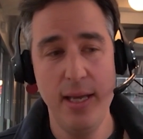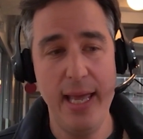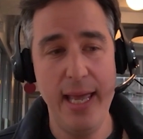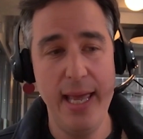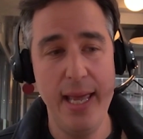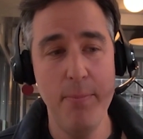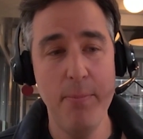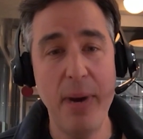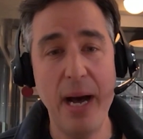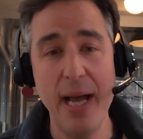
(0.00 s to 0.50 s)

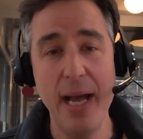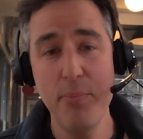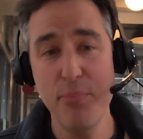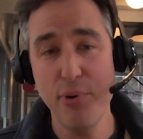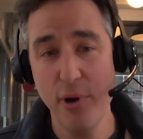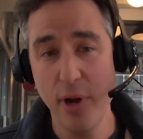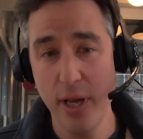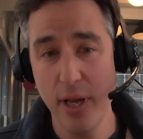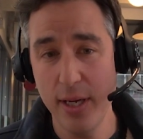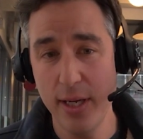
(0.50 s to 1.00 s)
a
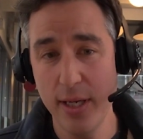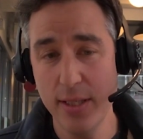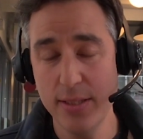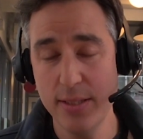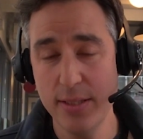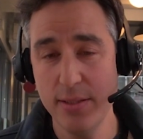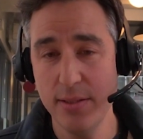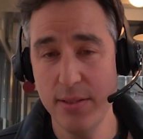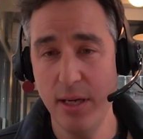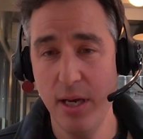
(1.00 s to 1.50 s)

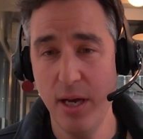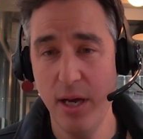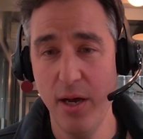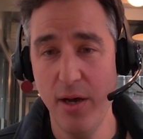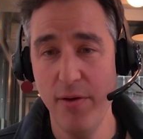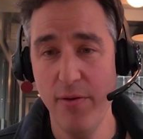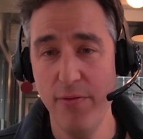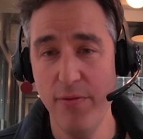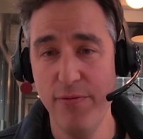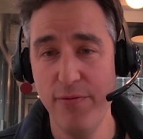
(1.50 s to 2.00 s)
byproduct
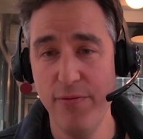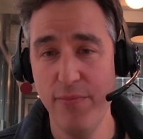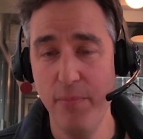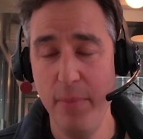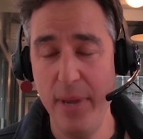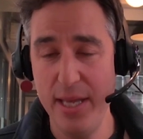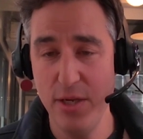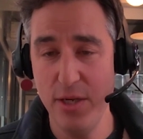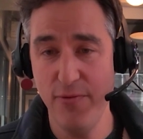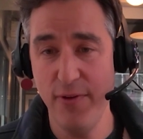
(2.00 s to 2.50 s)
of
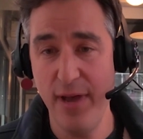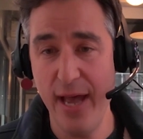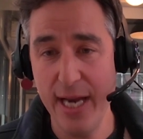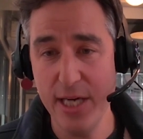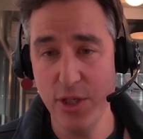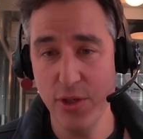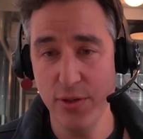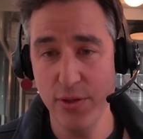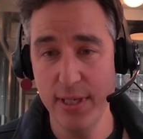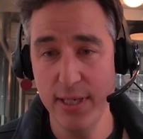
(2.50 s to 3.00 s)

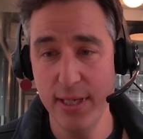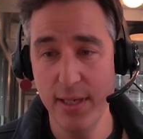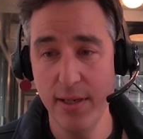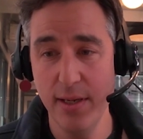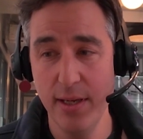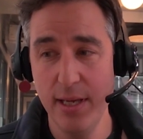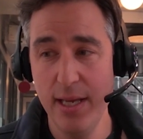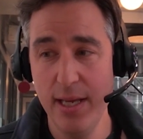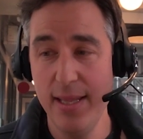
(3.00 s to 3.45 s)
manufacturing